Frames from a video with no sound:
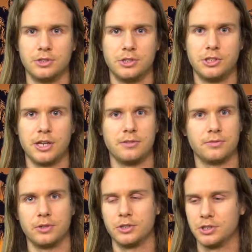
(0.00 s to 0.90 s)

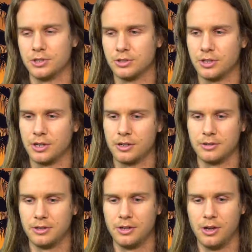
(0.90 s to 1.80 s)
Jennifer, she's
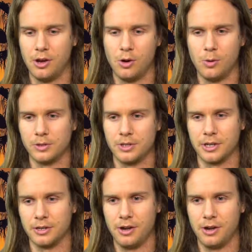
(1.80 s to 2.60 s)
always like,